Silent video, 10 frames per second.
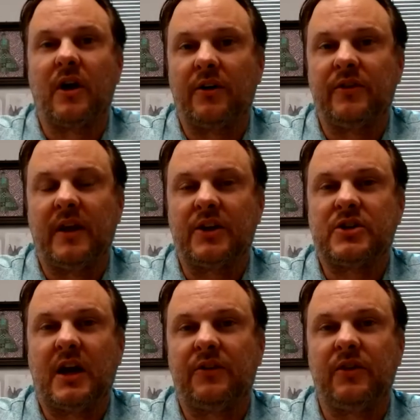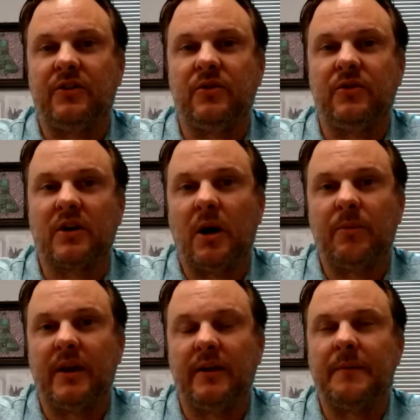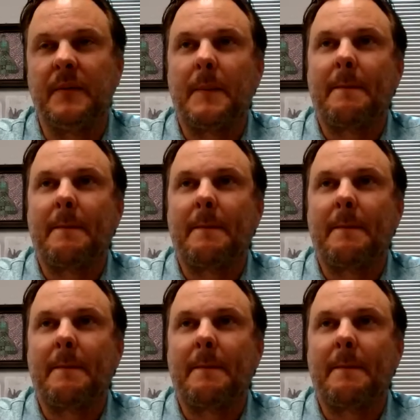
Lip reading: slots in that chassis to accommodate.